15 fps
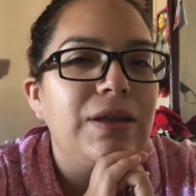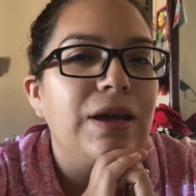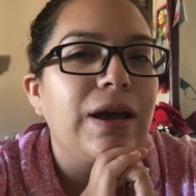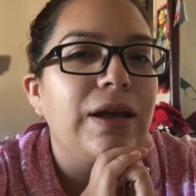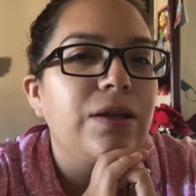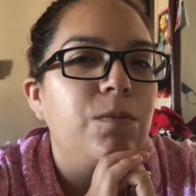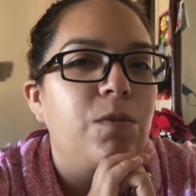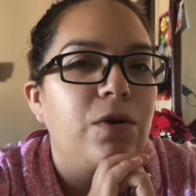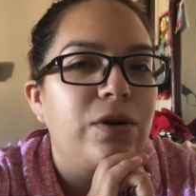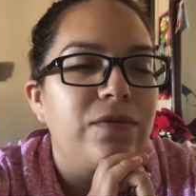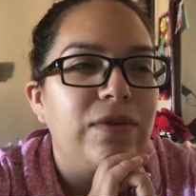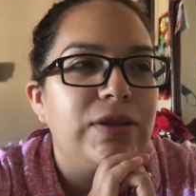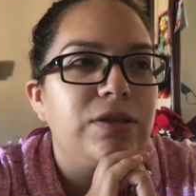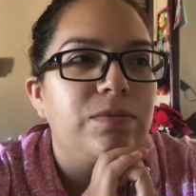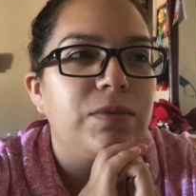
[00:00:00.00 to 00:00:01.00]
and it kind of
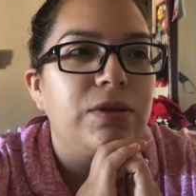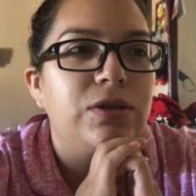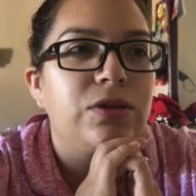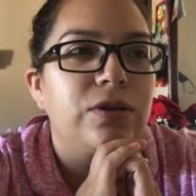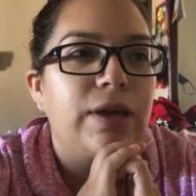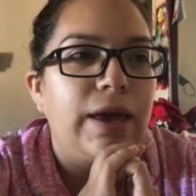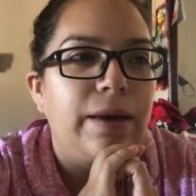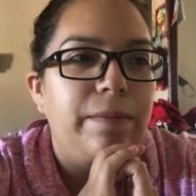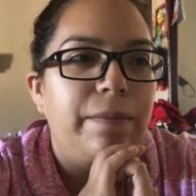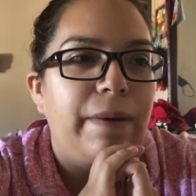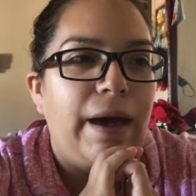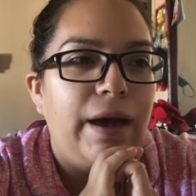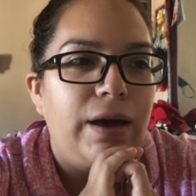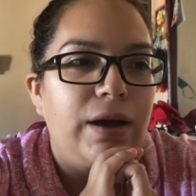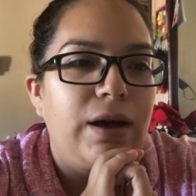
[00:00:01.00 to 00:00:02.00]
motivates me to get
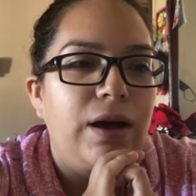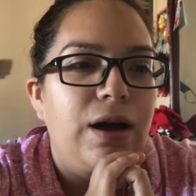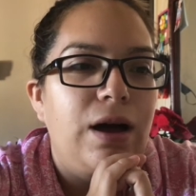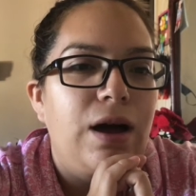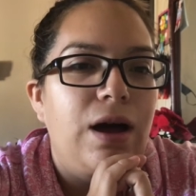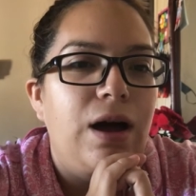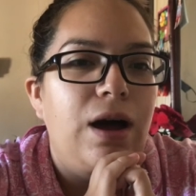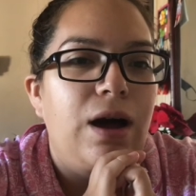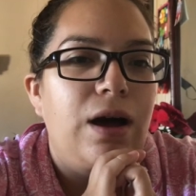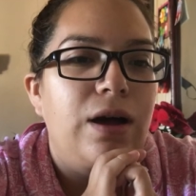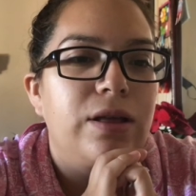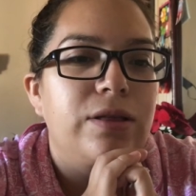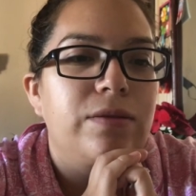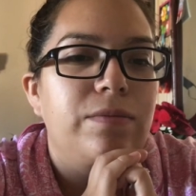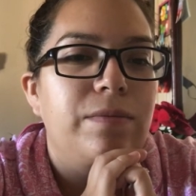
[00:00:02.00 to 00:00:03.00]
back
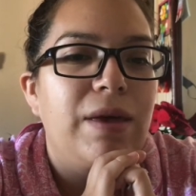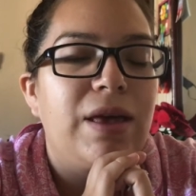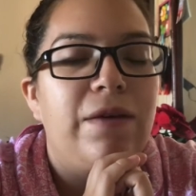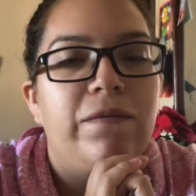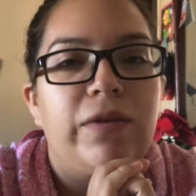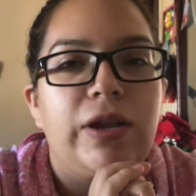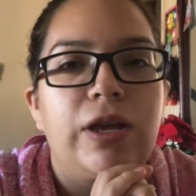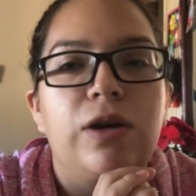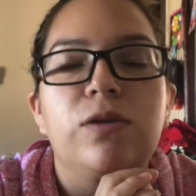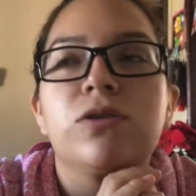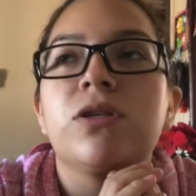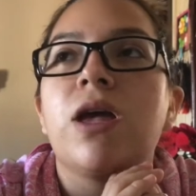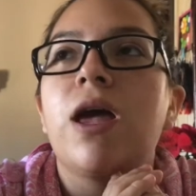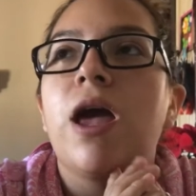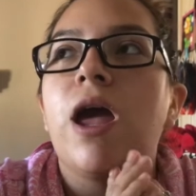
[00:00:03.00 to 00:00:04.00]
on making videos.